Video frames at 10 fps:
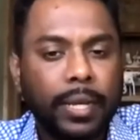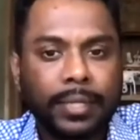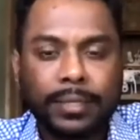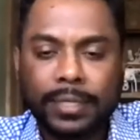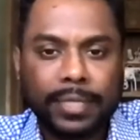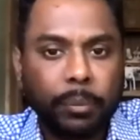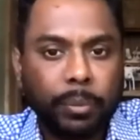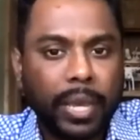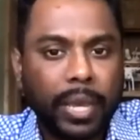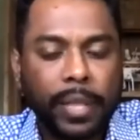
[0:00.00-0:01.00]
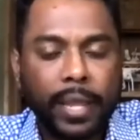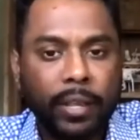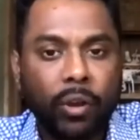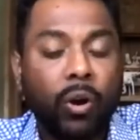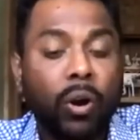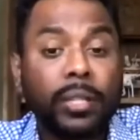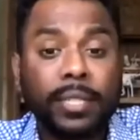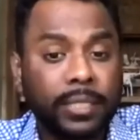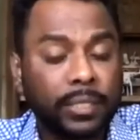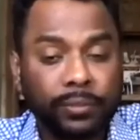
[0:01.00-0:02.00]
Consistent PI planning, all
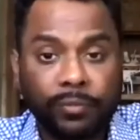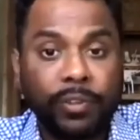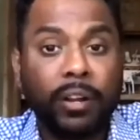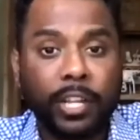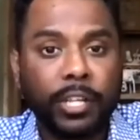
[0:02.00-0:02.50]
this is very